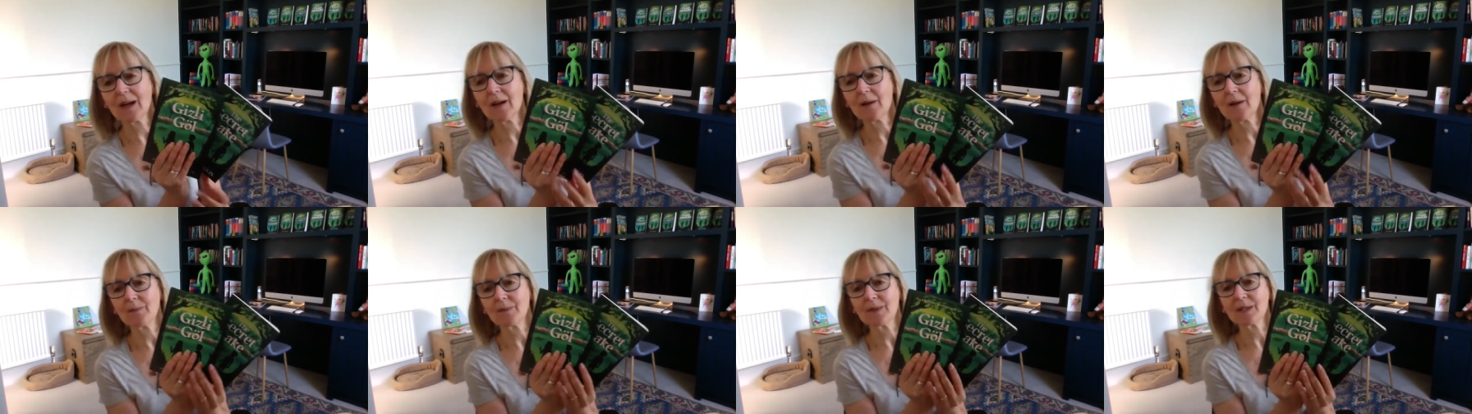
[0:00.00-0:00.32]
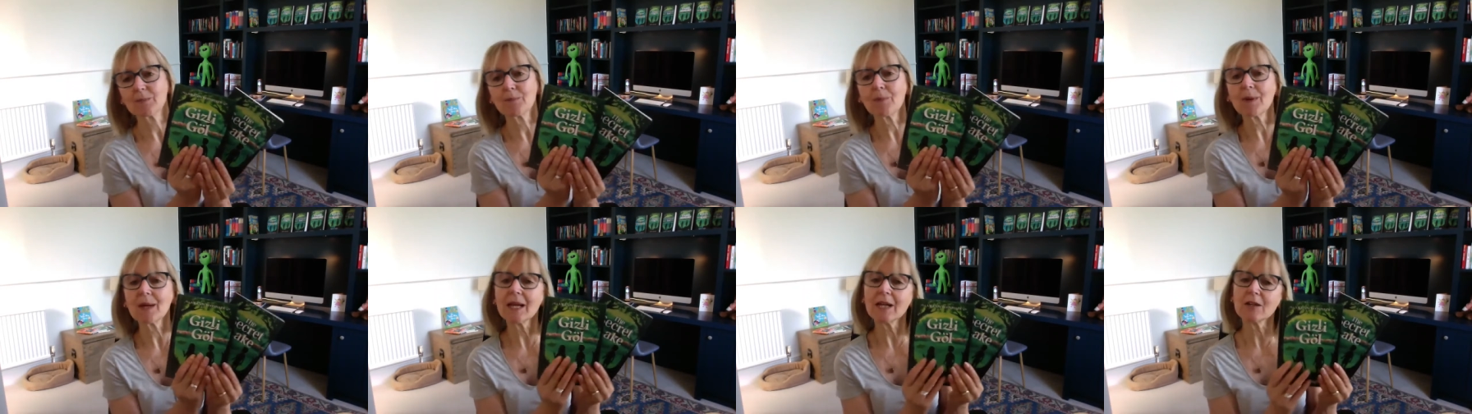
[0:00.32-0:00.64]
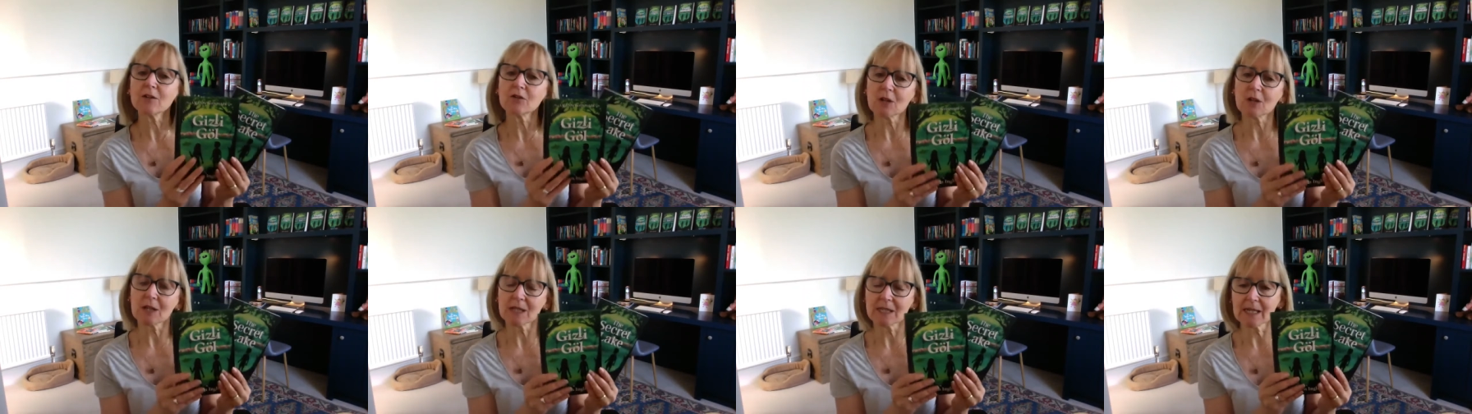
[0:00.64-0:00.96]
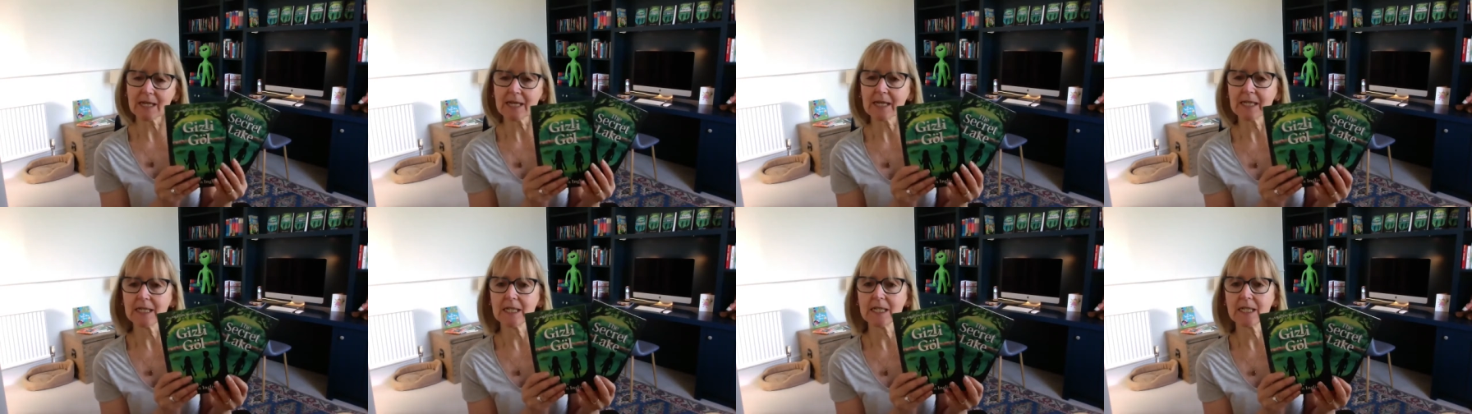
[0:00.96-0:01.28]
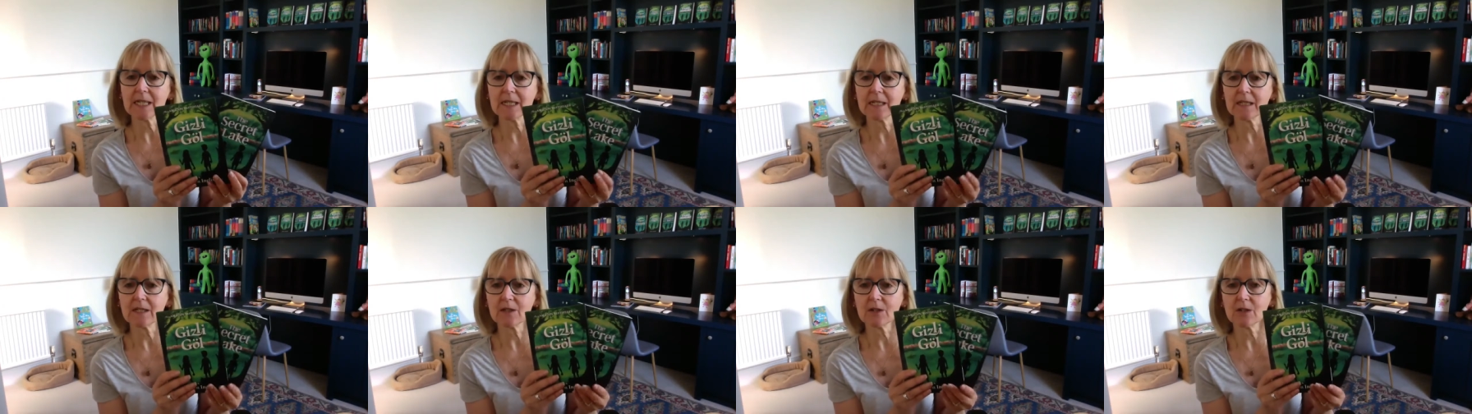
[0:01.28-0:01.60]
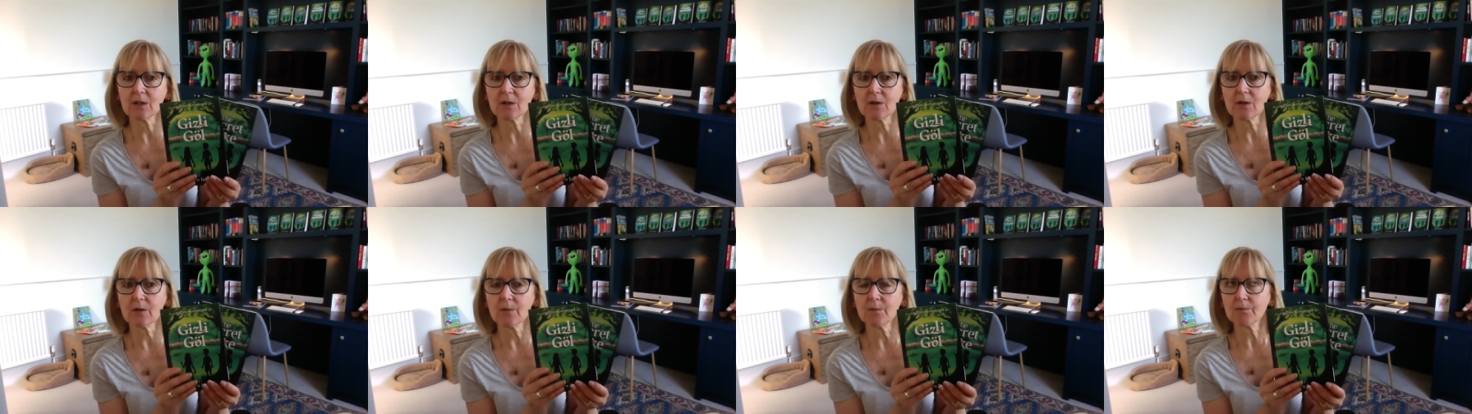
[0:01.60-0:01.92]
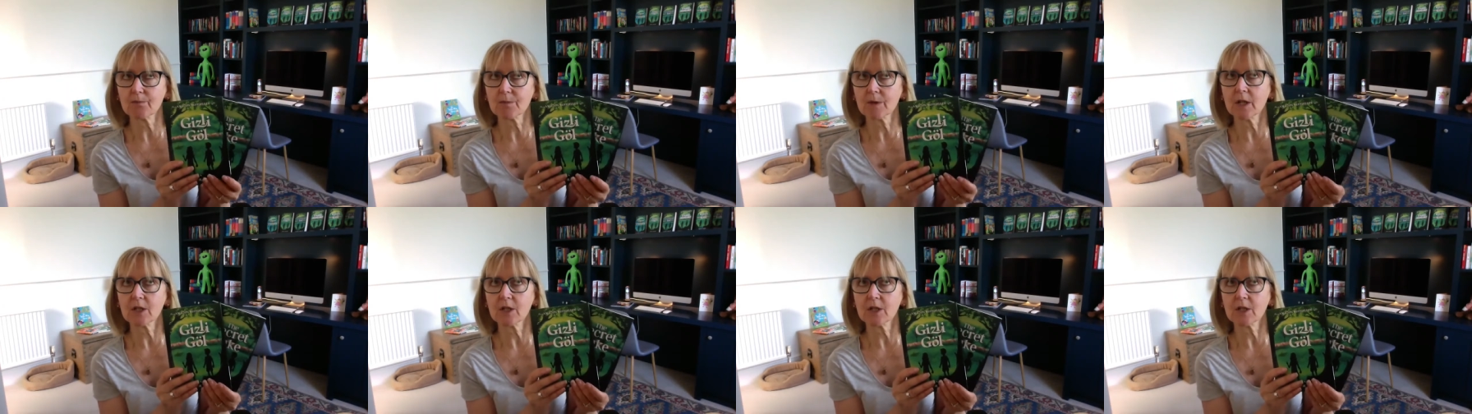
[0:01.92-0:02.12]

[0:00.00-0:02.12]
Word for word: um, it's being translated into